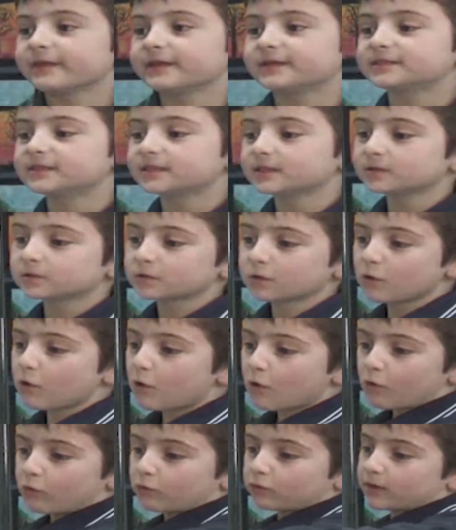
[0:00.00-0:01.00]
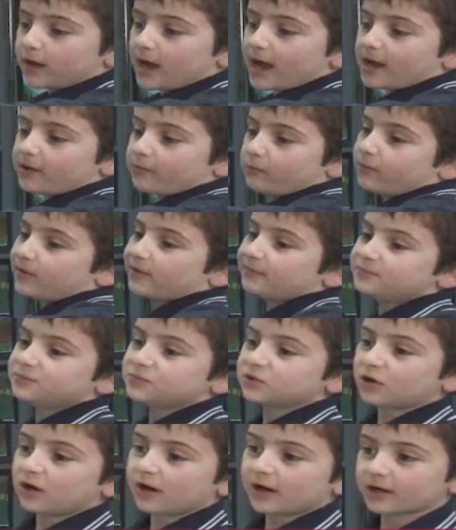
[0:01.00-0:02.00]
This is called a web
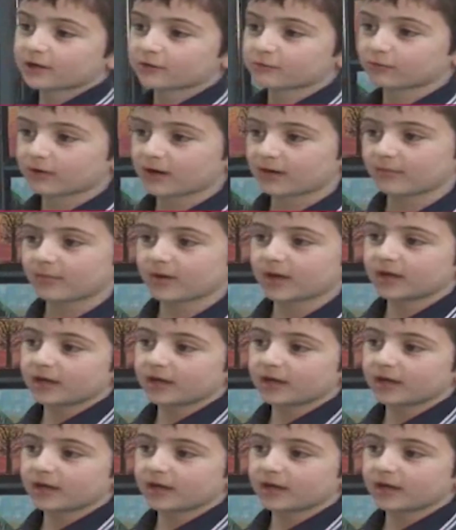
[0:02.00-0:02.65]
diagram,